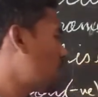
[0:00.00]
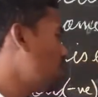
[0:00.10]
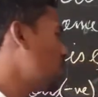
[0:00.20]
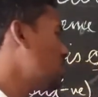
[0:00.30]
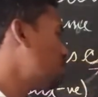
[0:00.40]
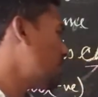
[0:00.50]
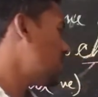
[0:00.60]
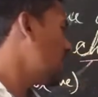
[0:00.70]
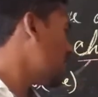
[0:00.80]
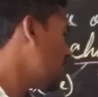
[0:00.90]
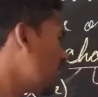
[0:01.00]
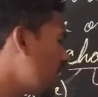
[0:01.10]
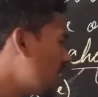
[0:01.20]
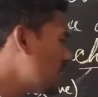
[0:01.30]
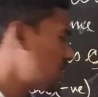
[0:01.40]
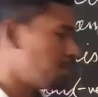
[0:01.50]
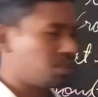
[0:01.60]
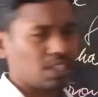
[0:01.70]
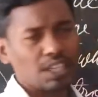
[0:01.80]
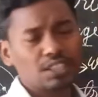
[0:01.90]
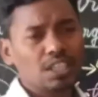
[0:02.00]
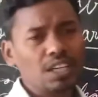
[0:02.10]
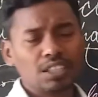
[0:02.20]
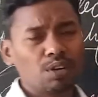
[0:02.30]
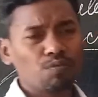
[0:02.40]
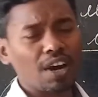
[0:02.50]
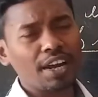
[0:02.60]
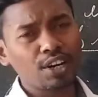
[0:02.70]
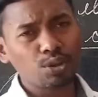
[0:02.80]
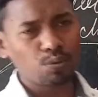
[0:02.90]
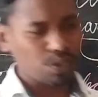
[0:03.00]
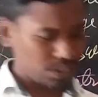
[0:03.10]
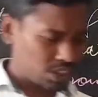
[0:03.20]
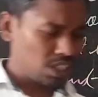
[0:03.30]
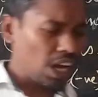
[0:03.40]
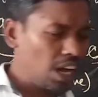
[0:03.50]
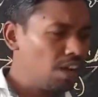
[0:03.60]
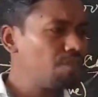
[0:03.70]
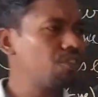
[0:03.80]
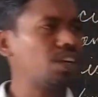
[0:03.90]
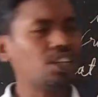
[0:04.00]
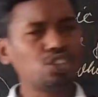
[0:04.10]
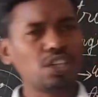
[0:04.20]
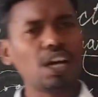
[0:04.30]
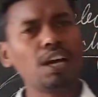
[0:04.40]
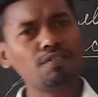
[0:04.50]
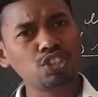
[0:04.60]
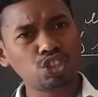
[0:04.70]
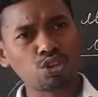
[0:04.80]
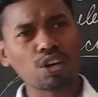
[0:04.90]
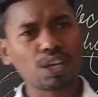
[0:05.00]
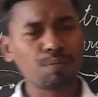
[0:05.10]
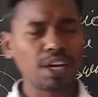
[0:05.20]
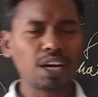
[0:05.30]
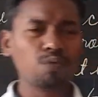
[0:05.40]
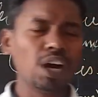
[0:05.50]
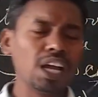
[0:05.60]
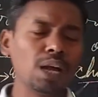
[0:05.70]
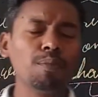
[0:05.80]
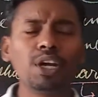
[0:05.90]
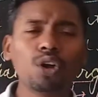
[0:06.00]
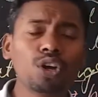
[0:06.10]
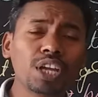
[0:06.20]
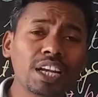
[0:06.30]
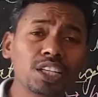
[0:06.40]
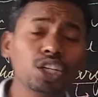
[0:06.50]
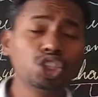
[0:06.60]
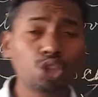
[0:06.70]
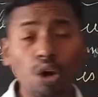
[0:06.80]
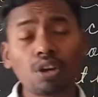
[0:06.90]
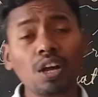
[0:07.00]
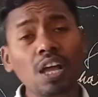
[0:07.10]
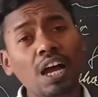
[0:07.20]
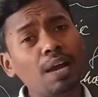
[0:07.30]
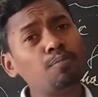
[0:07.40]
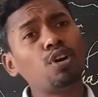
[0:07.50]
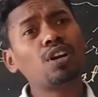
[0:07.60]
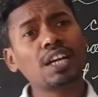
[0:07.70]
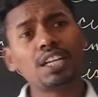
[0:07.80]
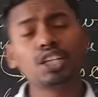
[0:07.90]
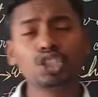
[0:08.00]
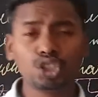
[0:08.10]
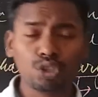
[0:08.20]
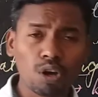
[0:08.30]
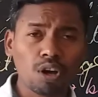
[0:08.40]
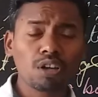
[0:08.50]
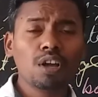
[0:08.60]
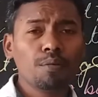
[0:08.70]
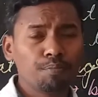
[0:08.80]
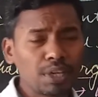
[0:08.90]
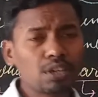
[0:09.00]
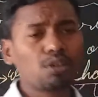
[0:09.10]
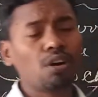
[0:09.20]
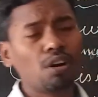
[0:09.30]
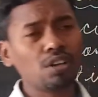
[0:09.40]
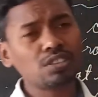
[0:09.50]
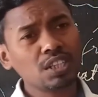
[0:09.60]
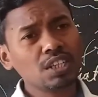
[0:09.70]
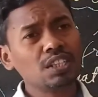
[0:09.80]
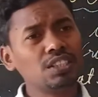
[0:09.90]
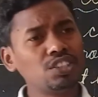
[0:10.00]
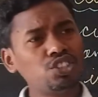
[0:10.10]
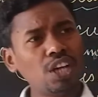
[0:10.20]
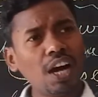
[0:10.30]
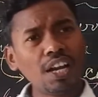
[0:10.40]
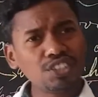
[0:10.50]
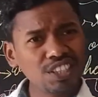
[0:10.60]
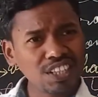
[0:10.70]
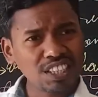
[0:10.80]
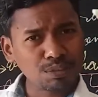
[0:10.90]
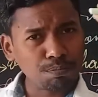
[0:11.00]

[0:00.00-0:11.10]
which is present in any substance, then why do we see? I have this chalk in my hand. Why am I not getting a shock? I am not getting a shock because the charge in it is